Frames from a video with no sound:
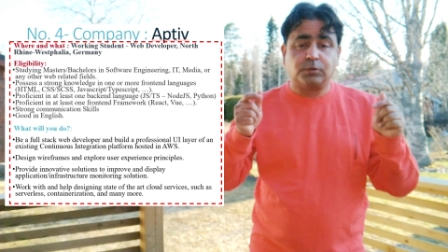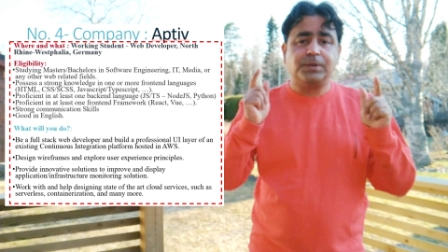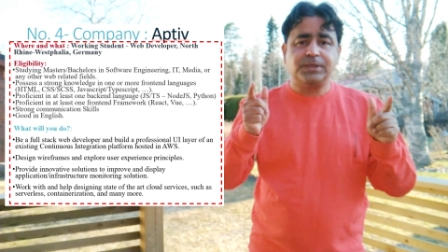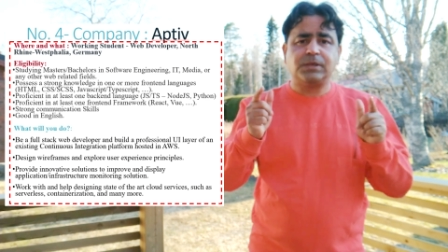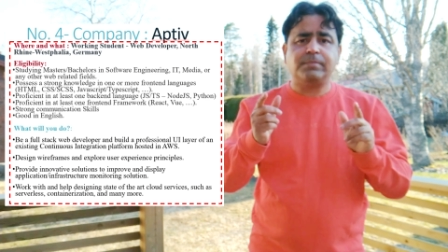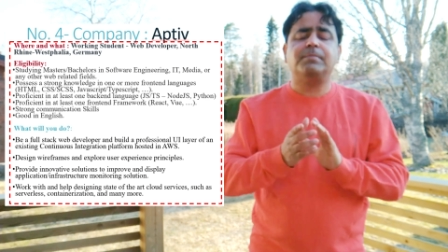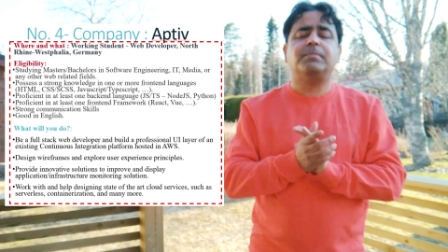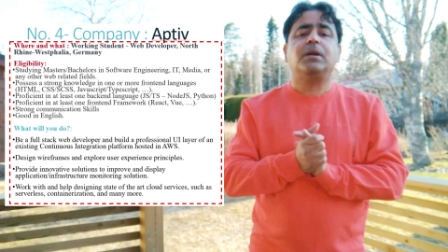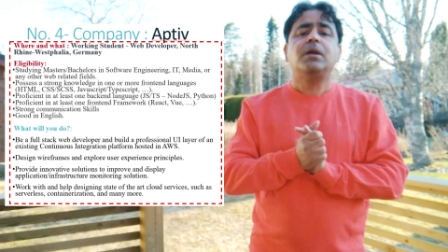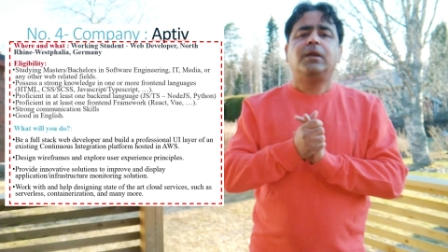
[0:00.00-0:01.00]
So please
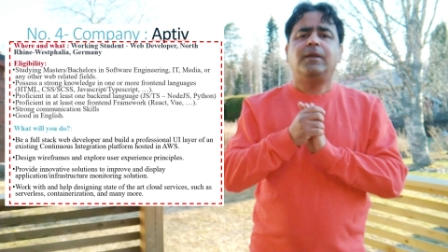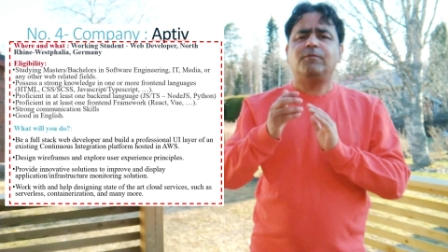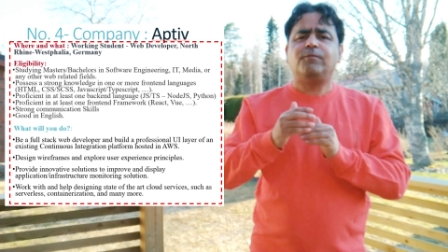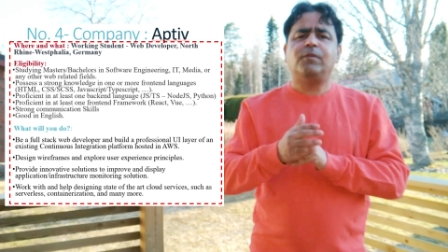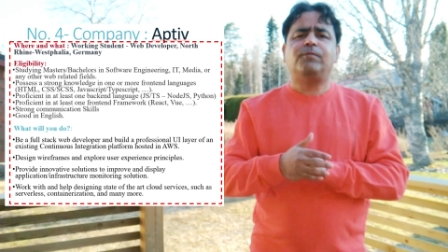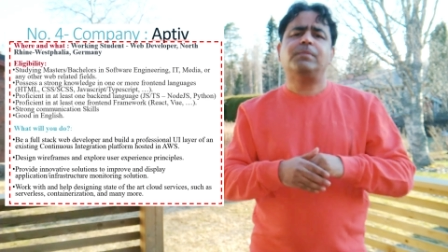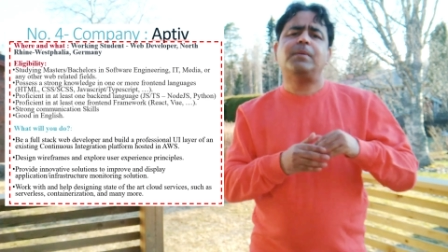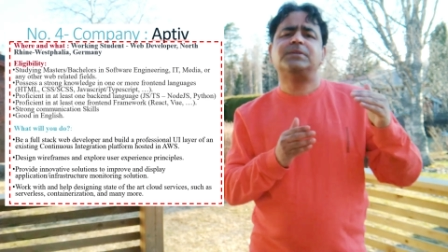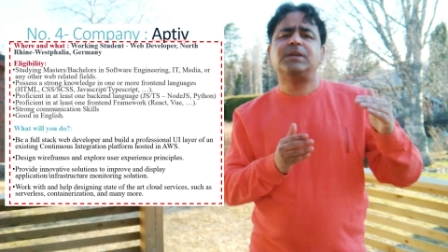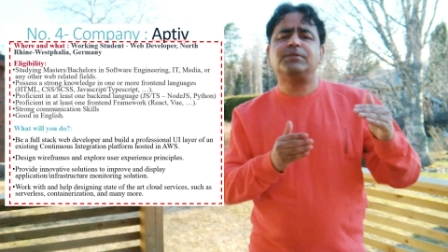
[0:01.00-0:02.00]
remember, if you fulfill
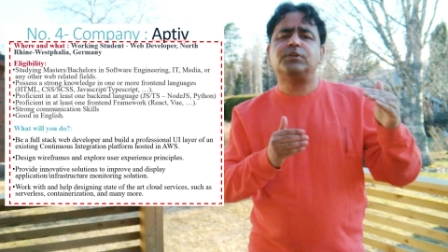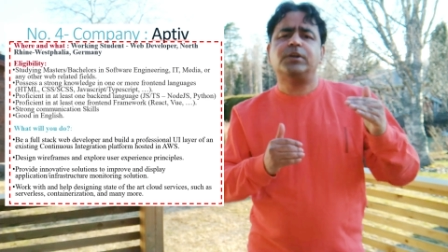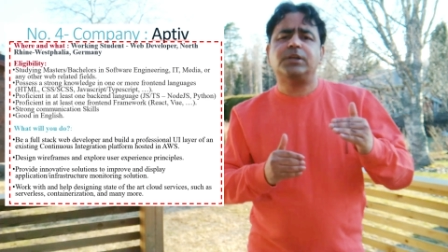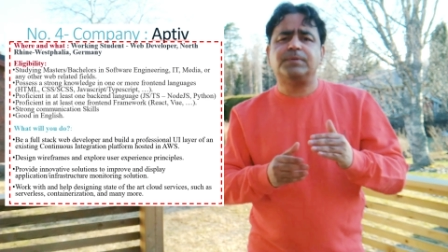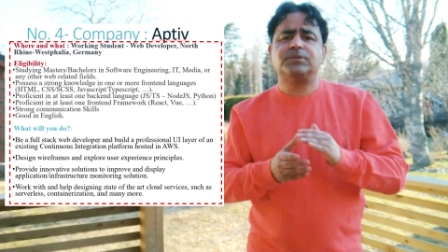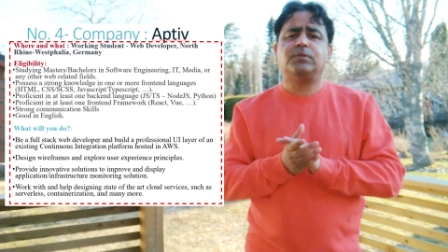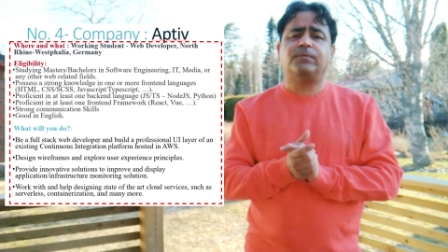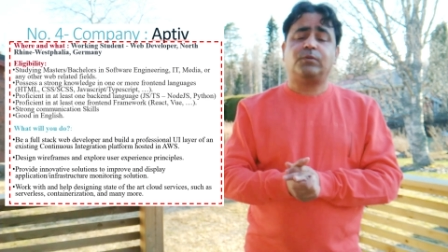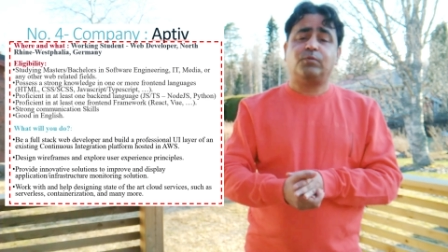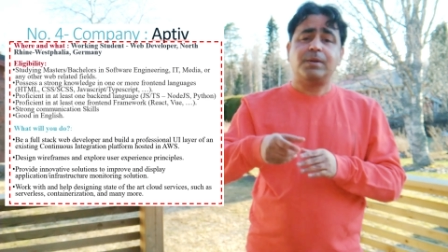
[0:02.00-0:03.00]
maybe 70 to 80%
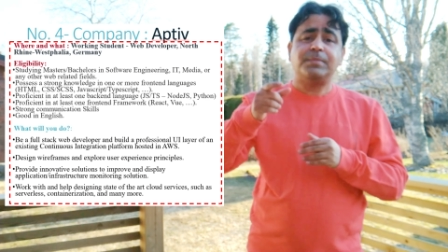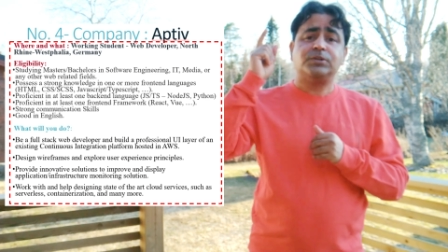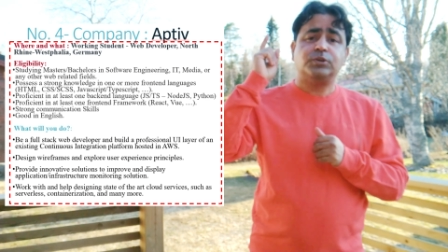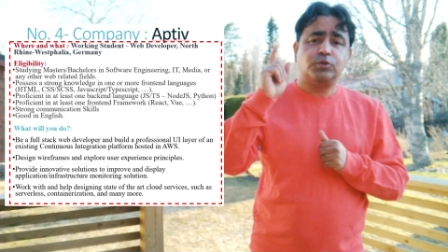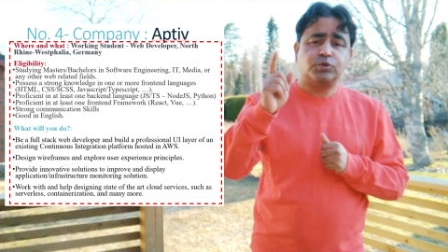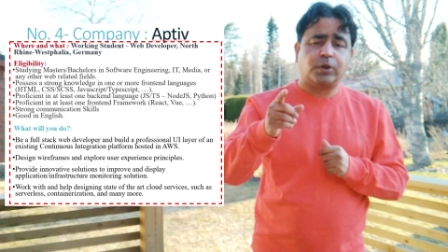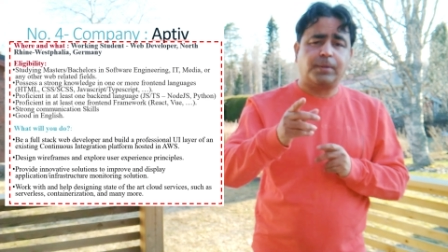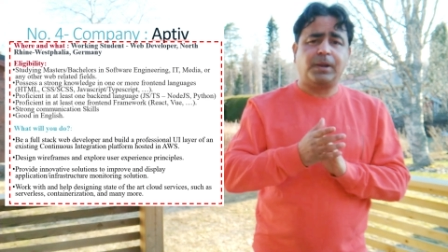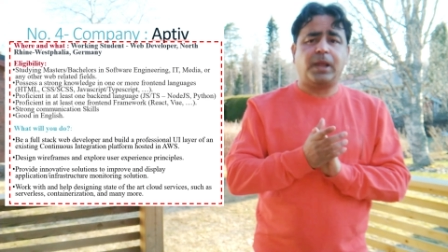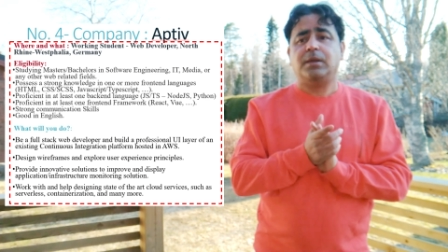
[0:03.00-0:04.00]
of requirements, you should
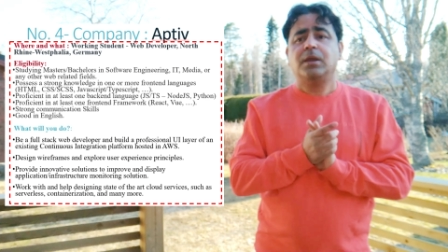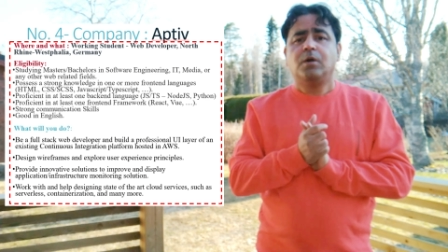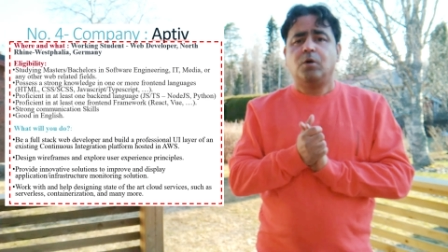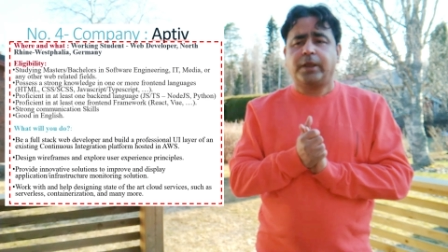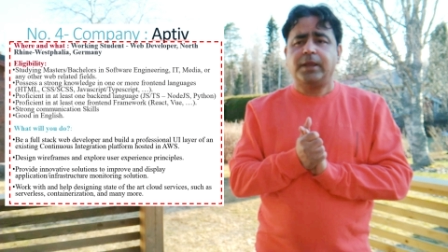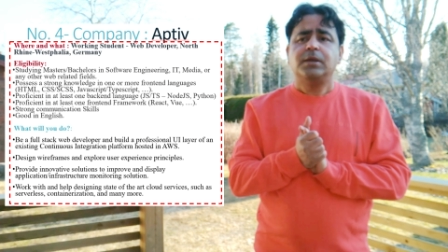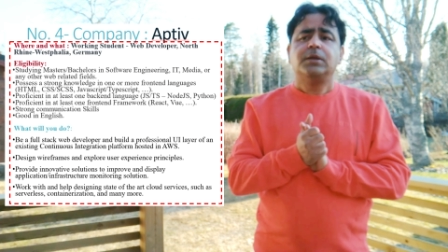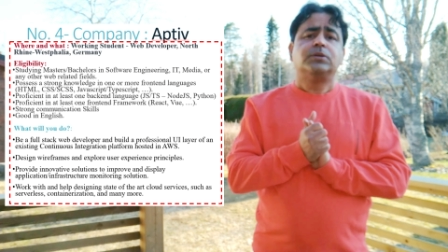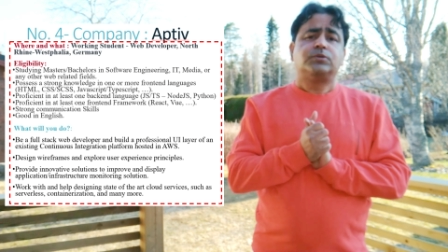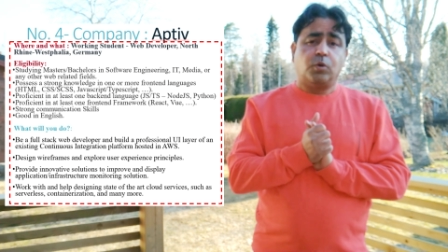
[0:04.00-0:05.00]
apply. Okay,
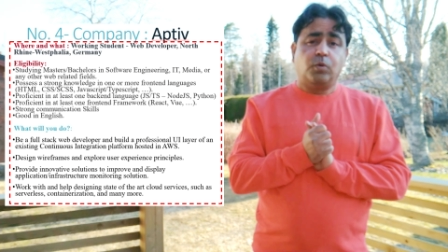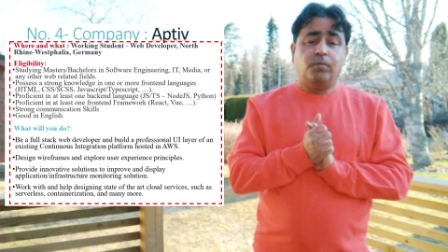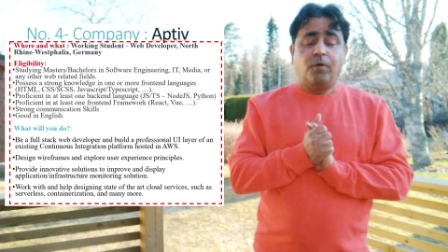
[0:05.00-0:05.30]
so